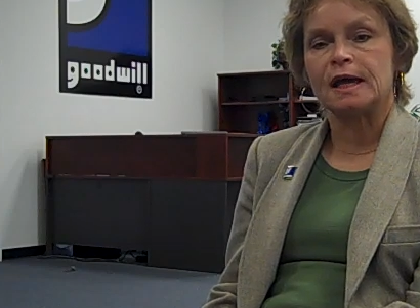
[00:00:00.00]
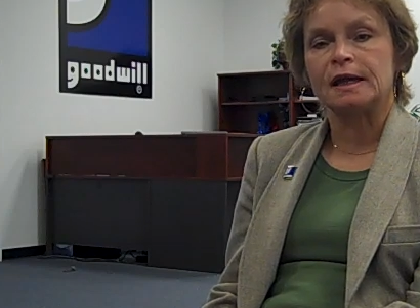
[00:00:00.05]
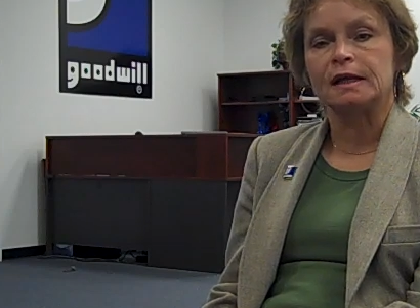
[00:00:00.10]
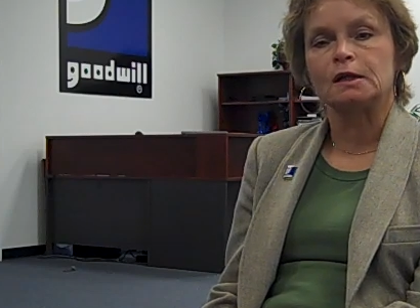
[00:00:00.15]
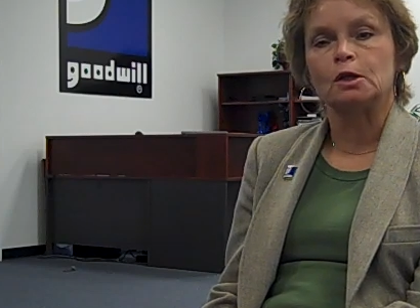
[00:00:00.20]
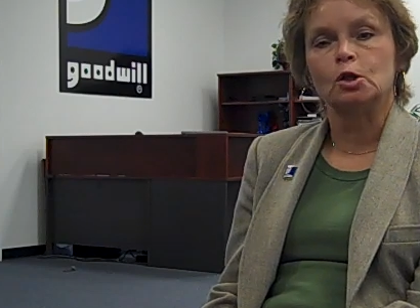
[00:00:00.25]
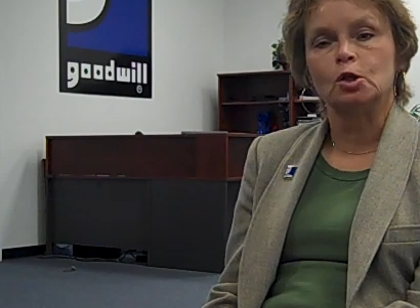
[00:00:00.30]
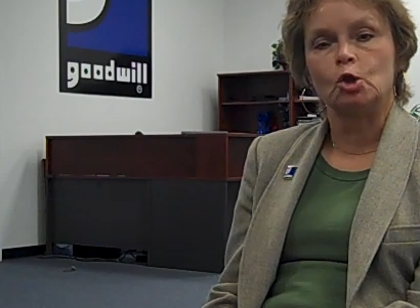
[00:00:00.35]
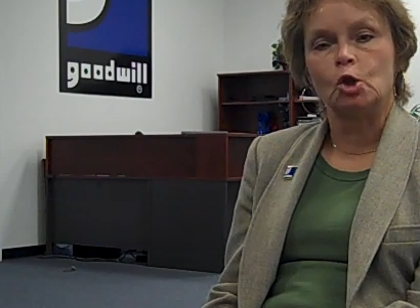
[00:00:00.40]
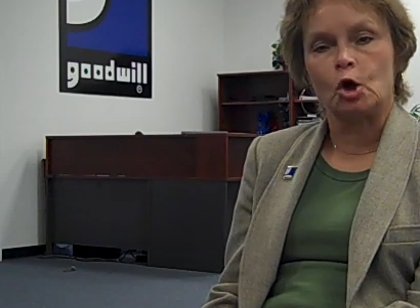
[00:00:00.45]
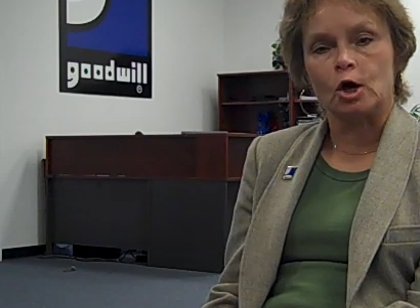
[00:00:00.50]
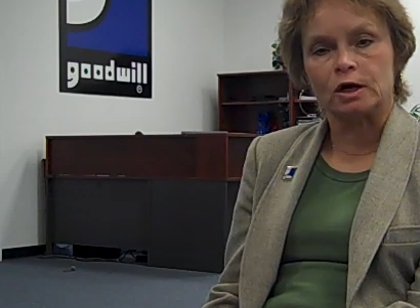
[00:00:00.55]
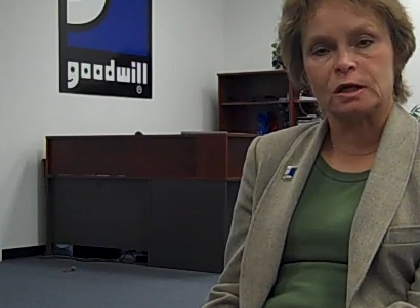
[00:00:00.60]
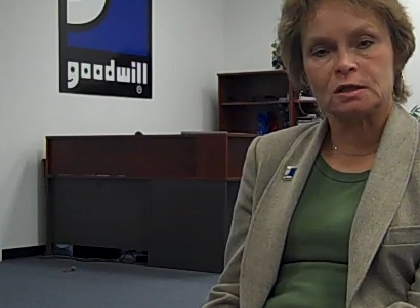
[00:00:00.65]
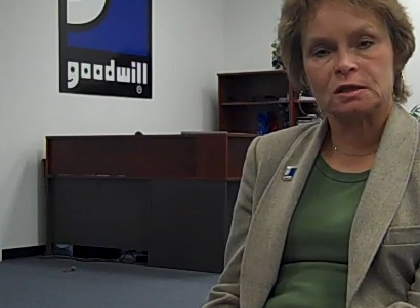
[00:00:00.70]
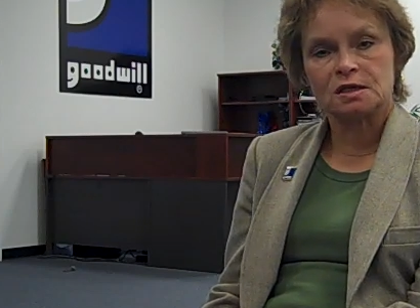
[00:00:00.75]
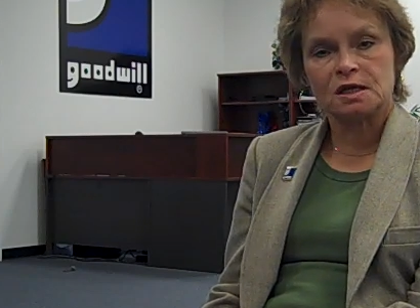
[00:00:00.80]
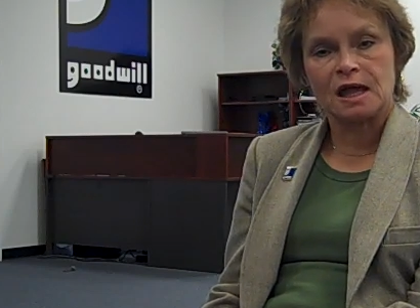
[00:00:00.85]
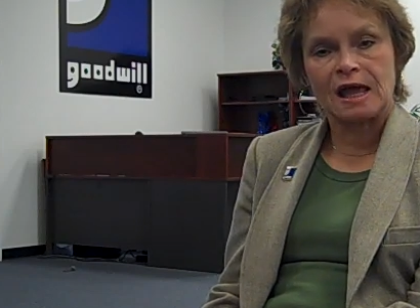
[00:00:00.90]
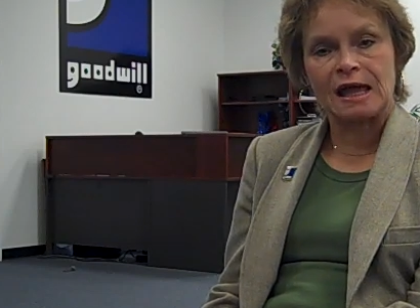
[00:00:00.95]
and
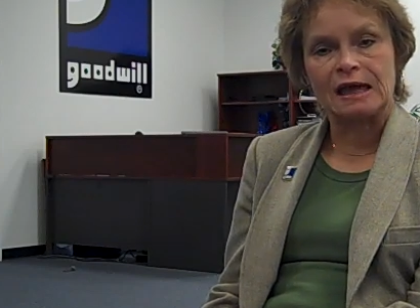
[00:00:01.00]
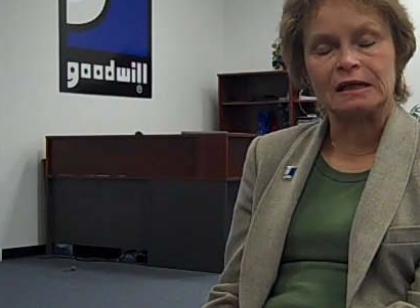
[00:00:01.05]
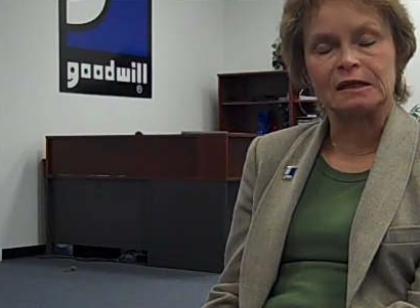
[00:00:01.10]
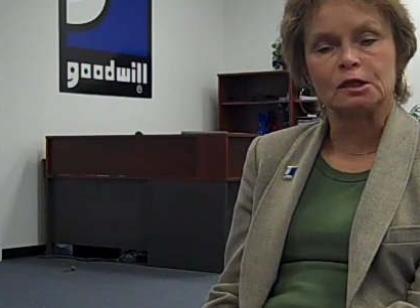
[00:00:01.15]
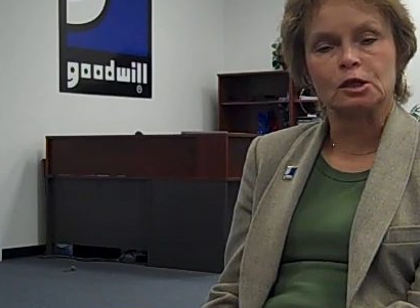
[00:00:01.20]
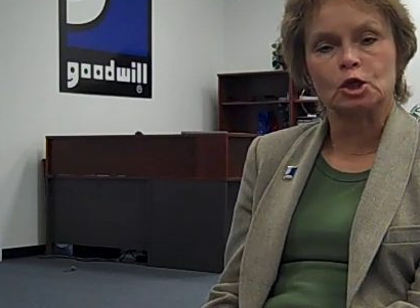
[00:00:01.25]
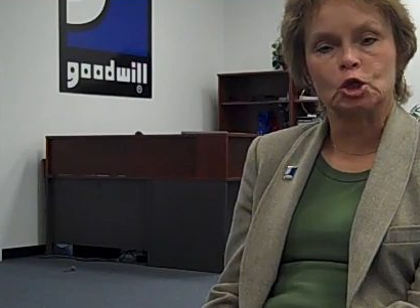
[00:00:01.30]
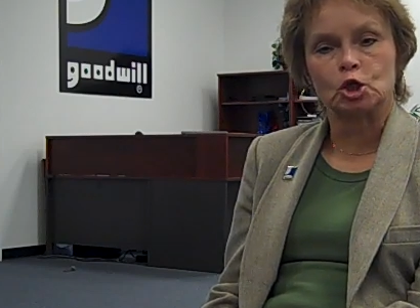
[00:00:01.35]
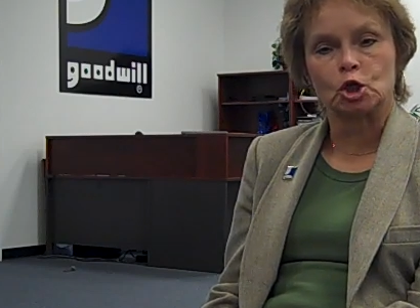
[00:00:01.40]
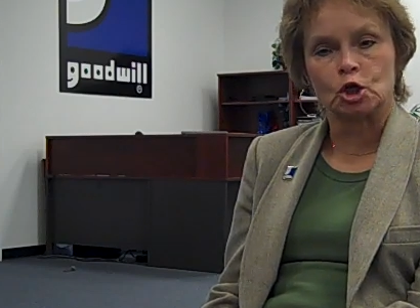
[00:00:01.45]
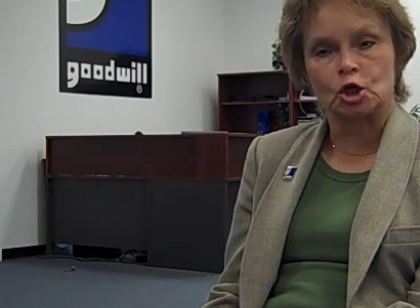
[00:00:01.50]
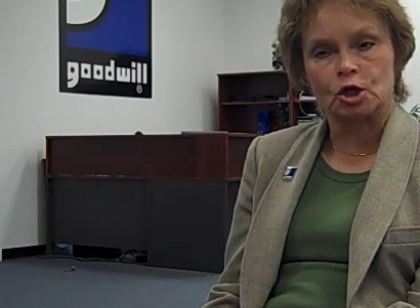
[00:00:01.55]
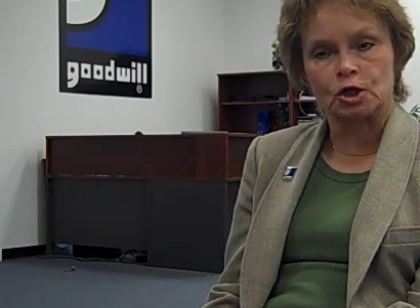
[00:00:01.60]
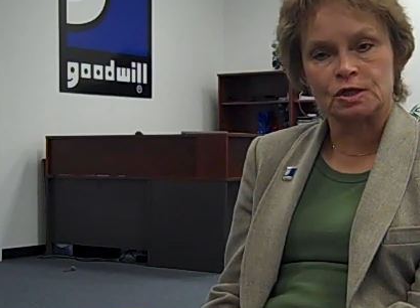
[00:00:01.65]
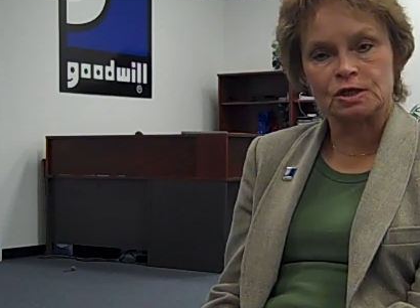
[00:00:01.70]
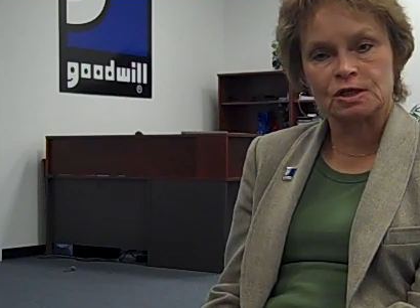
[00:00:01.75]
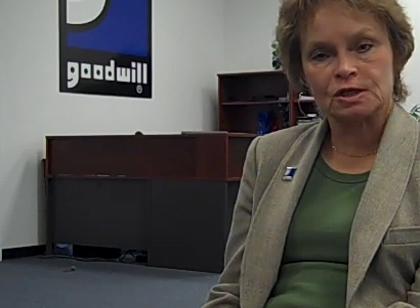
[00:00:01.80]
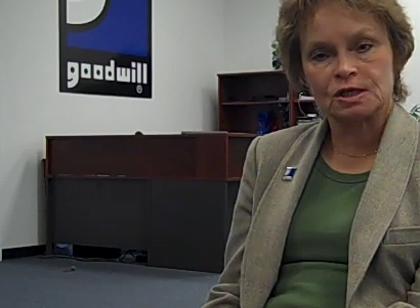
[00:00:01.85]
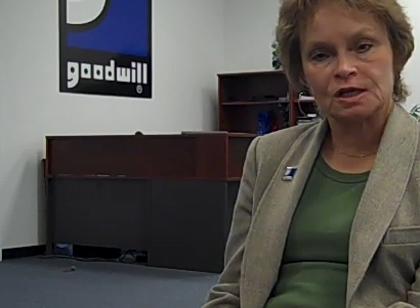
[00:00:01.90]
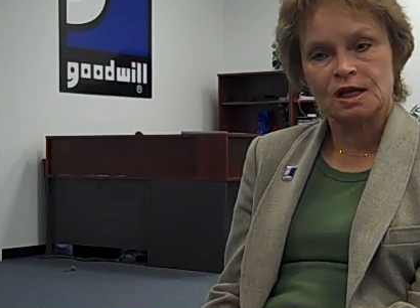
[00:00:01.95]
looked and learned
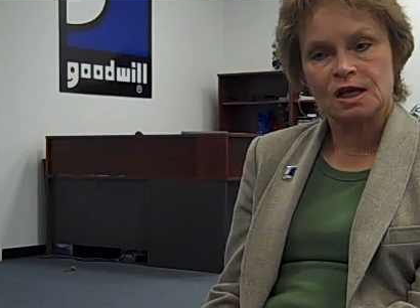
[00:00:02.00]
